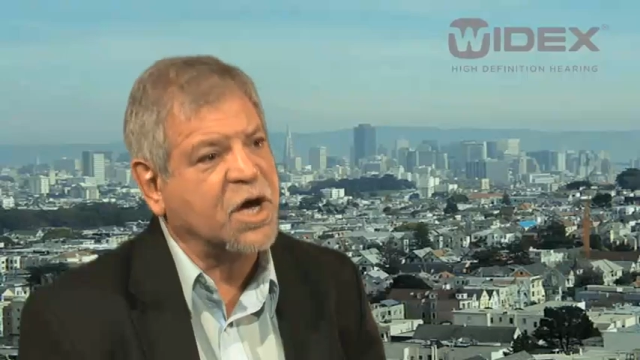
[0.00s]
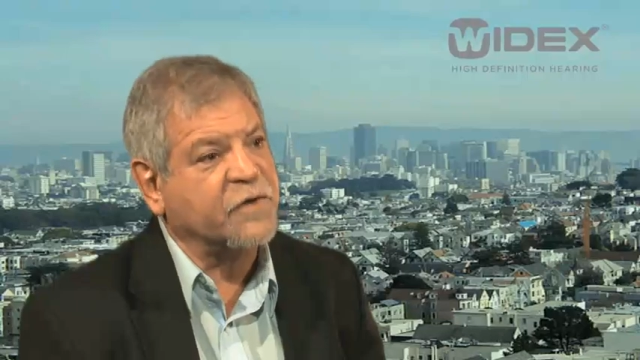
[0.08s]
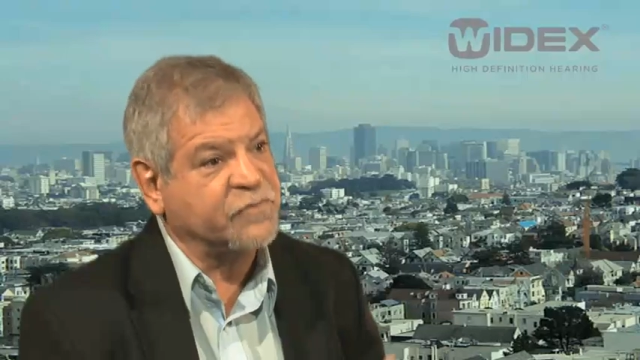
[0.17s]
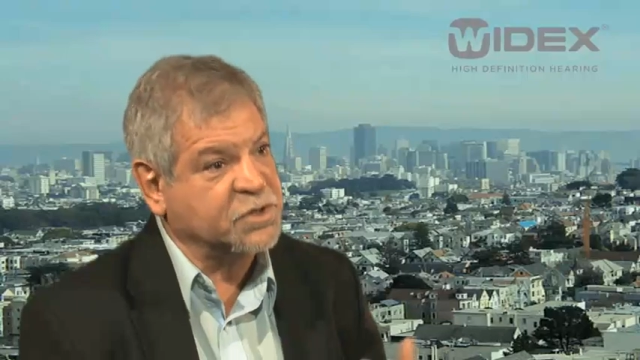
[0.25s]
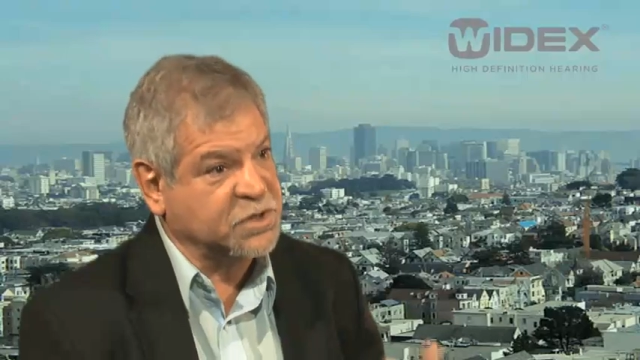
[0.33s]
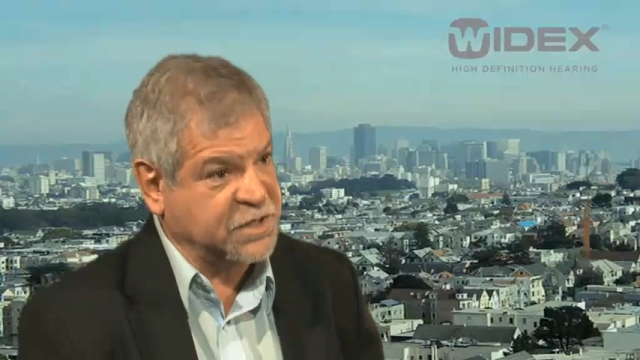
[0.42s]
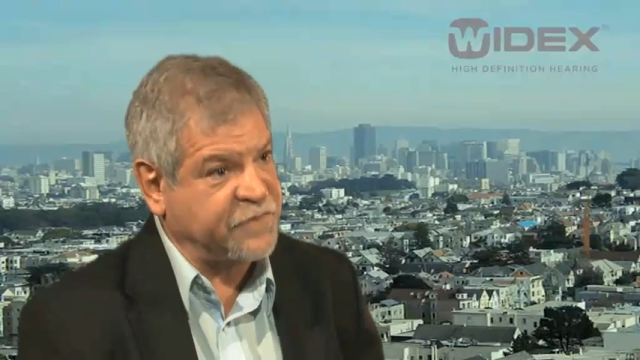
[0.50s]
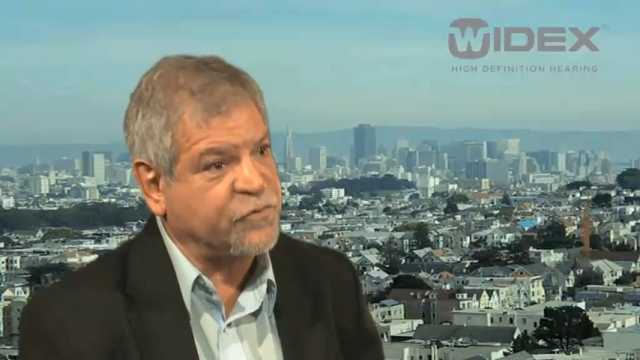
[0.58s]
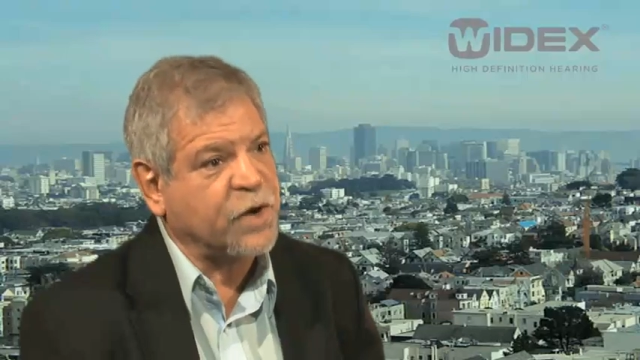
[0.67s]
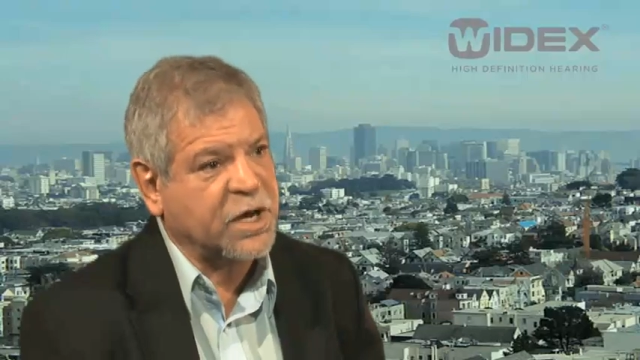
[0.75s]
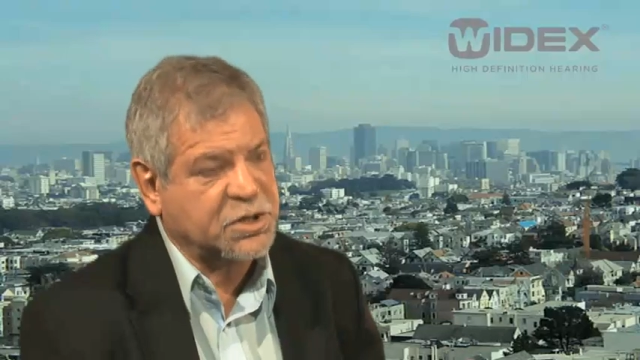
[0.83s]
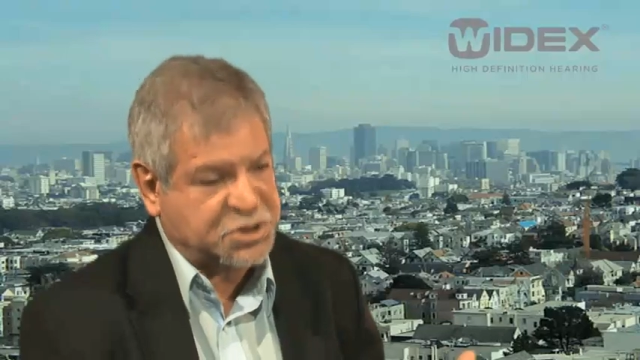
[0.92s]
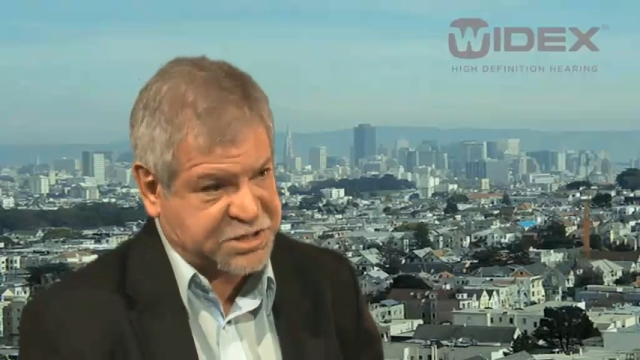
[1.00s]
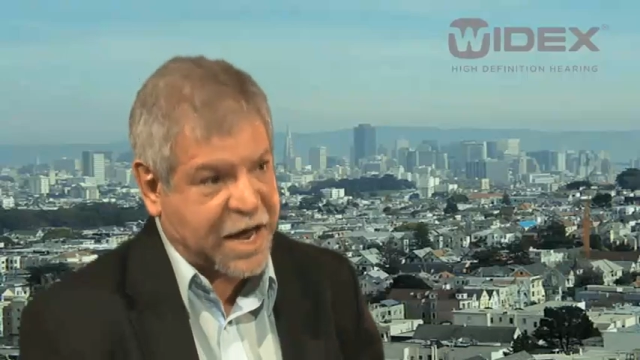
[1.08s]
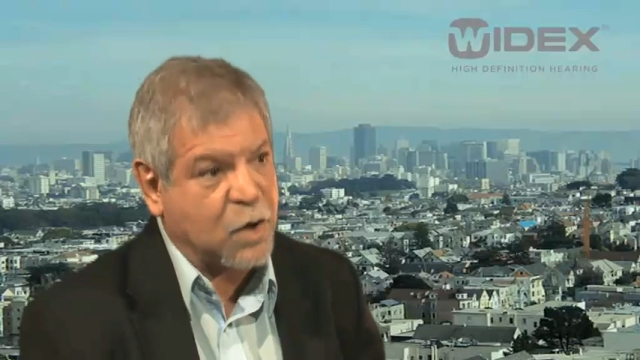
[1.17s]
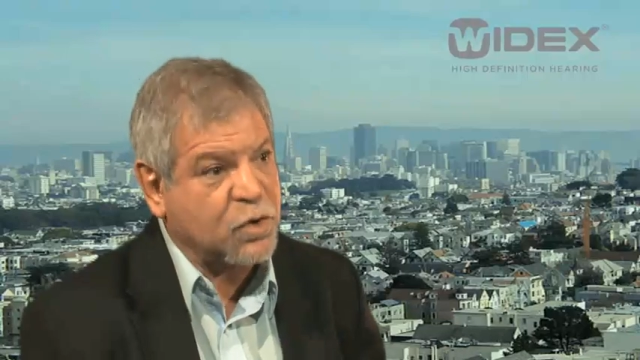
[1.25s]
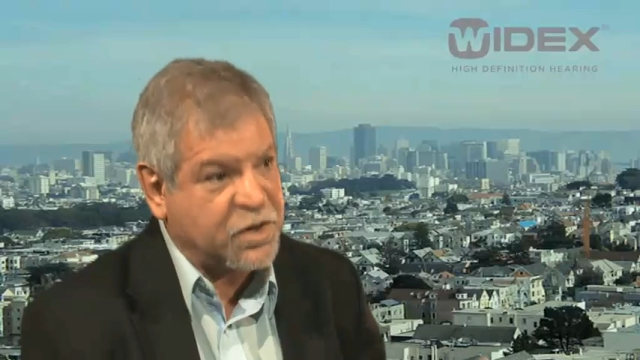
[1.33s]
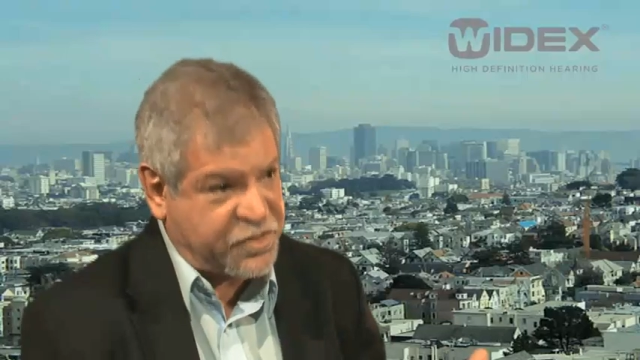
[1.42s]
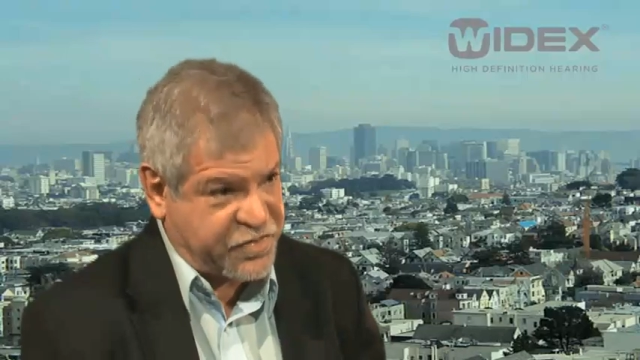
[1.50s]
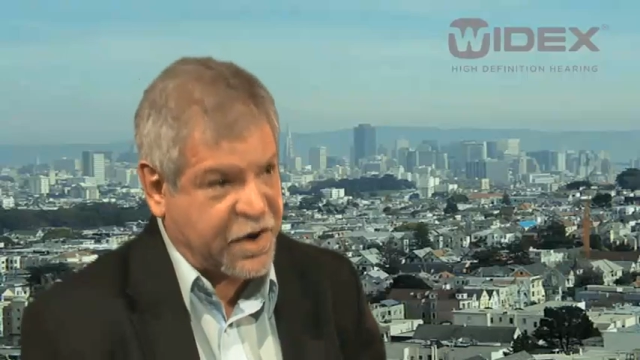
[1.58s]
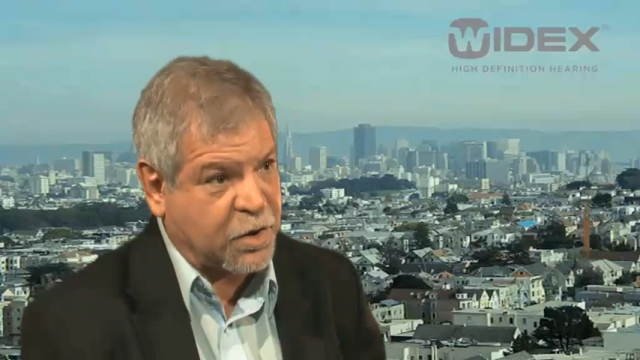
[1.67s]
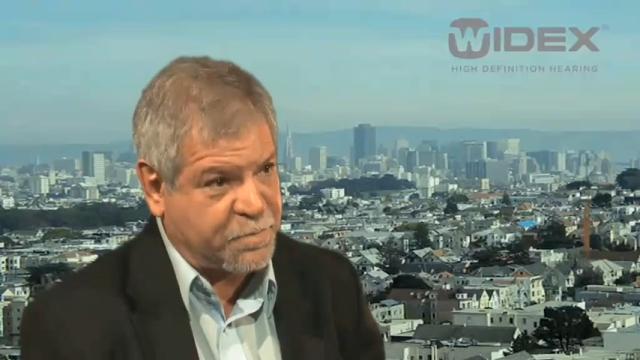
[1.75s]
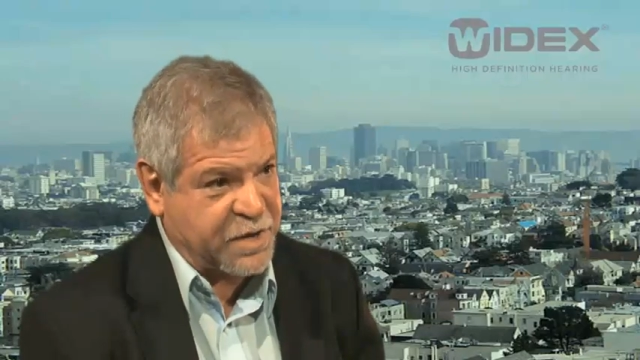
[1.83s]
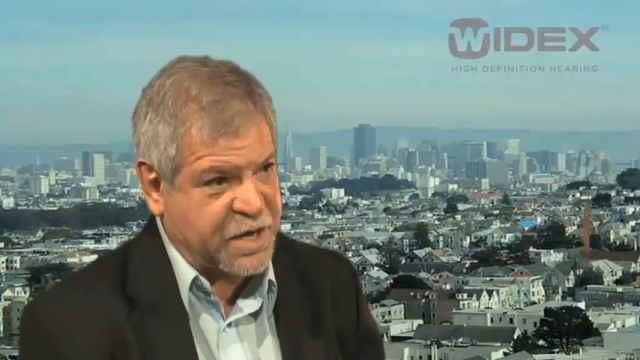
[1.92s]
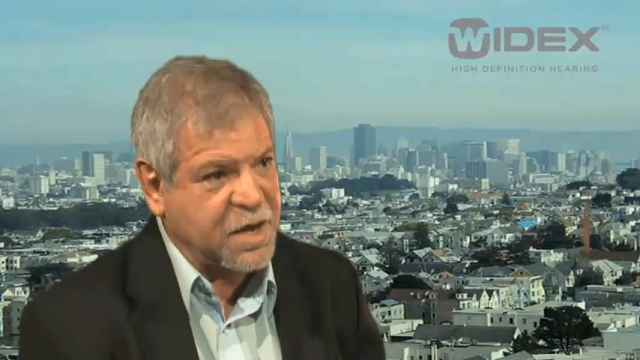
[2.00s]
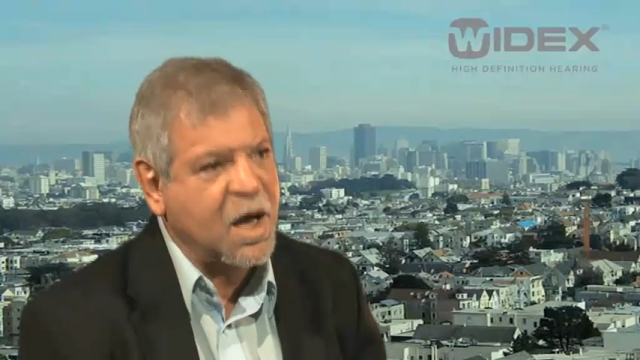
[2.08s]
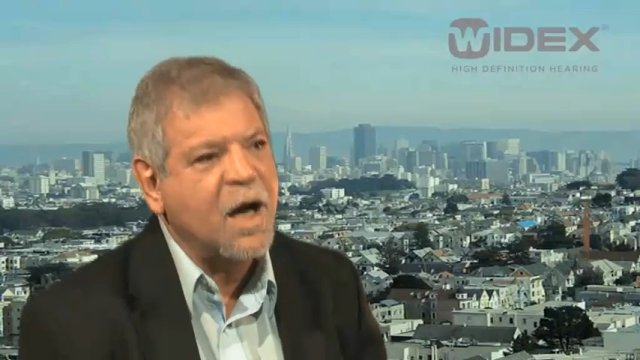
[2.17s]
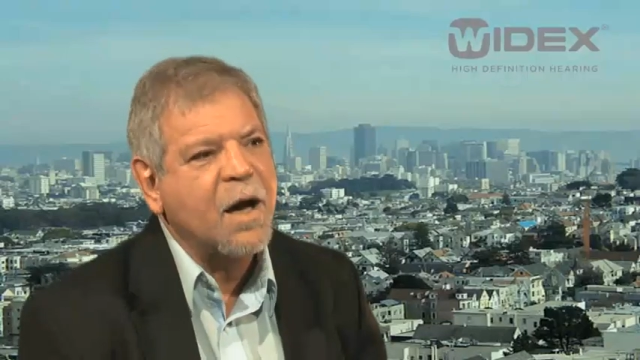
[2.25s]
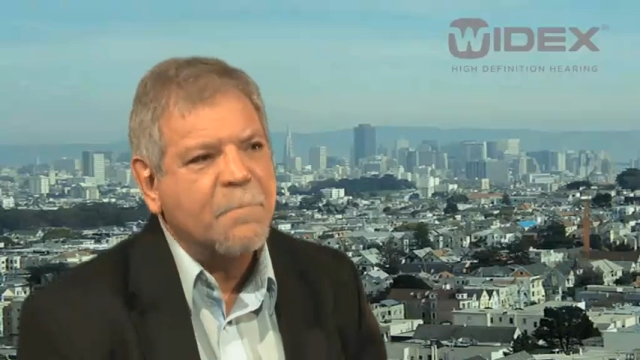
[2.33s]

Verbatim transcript: of delivering sound therapy,